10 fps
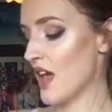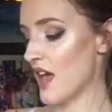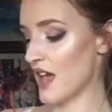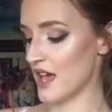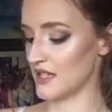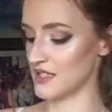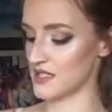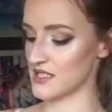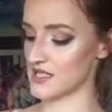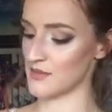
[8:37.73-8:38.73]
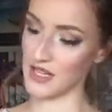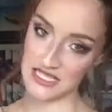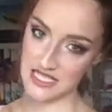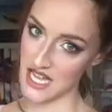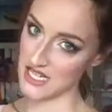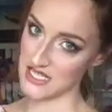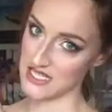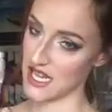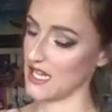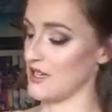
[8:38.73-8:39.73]
And this is my like
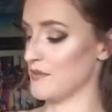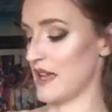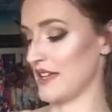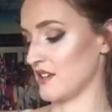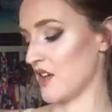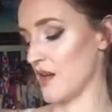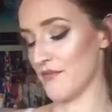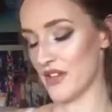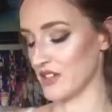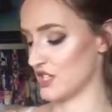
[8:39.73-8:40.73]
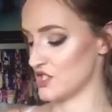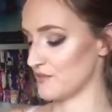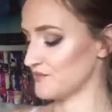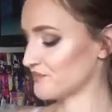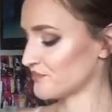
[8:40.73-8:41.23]
day-to-day -day um, foundation.